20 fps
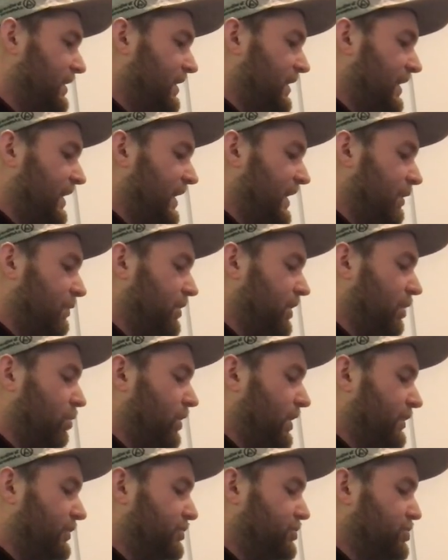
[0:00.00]
We've got
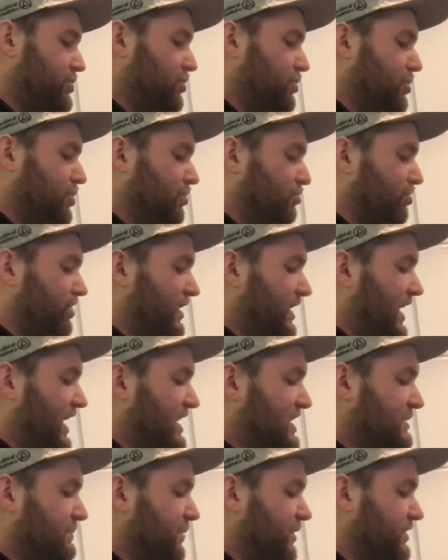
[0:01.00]
1, 2, 3
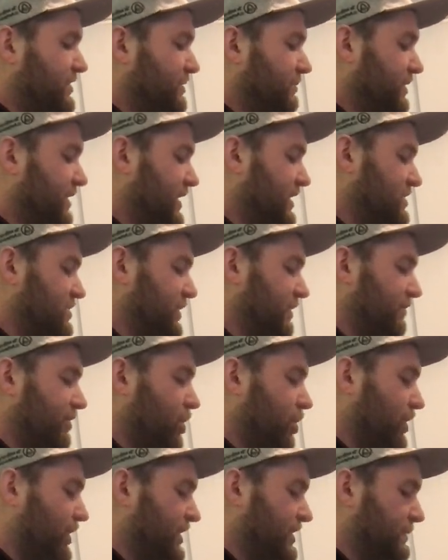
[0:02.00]
Ash Blossom in case you ever
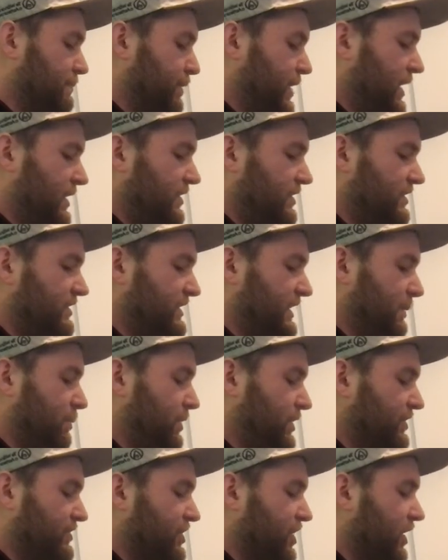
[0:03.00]
go against Branded. Same
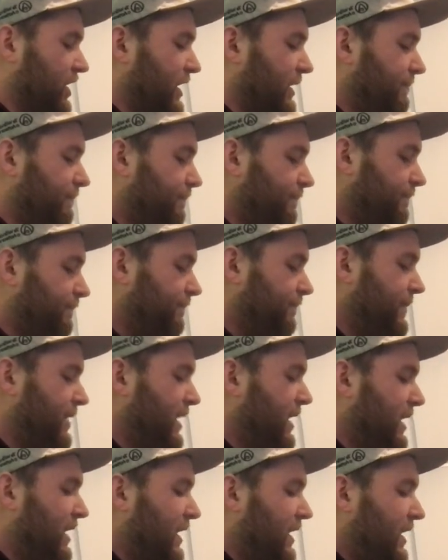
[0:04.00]
with this guy.
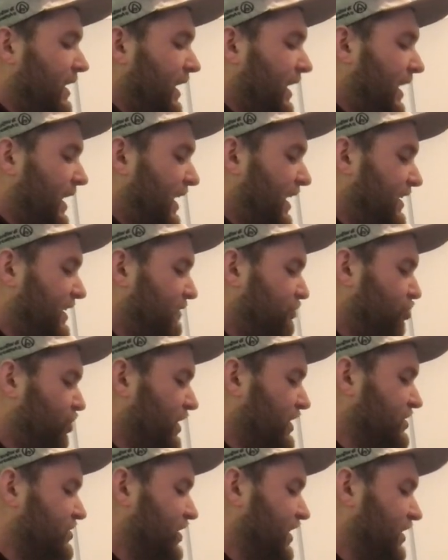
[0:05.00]
Never
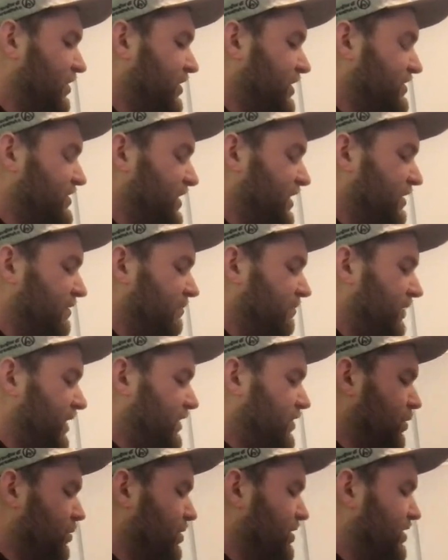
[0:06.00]
really sided these in.
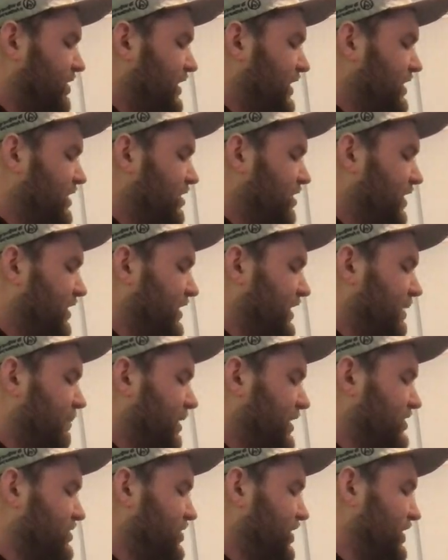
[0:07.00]
I think I
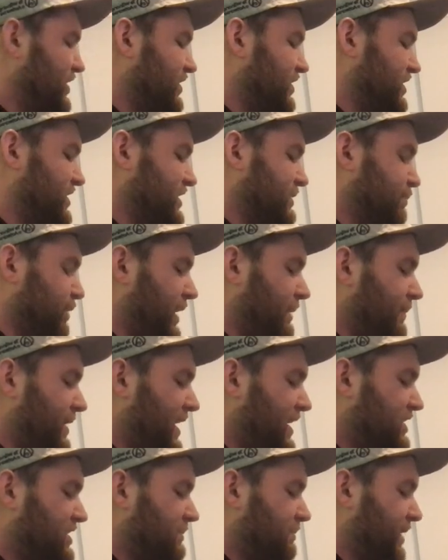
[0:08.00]
might have sided in the Sprite
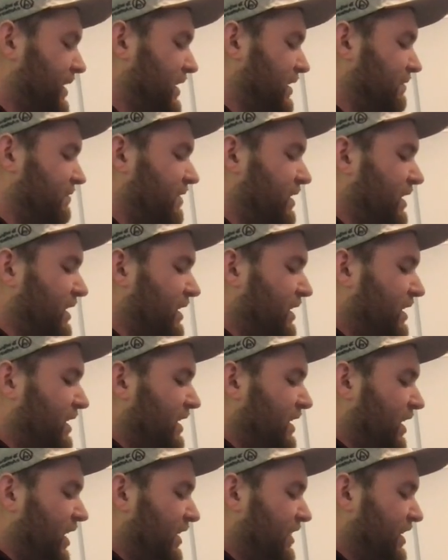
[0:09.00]
match, but
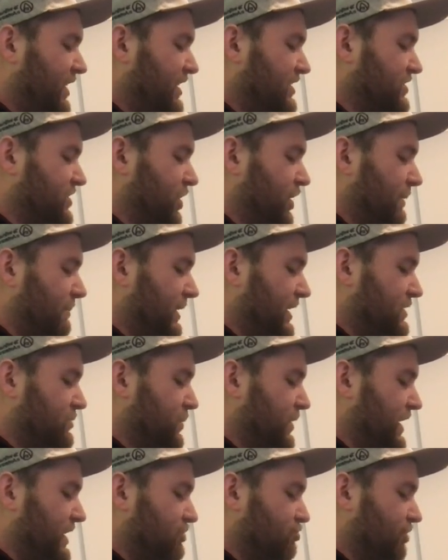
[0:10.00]
I think that's the only
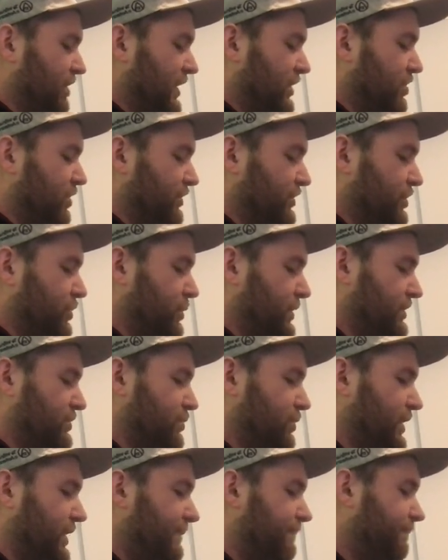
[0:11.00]
place where that's really
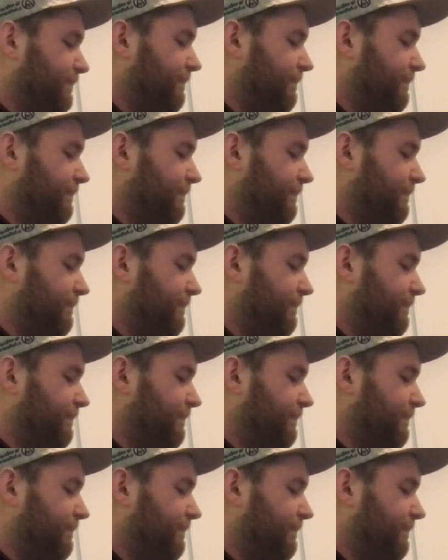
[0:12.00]
consequential there.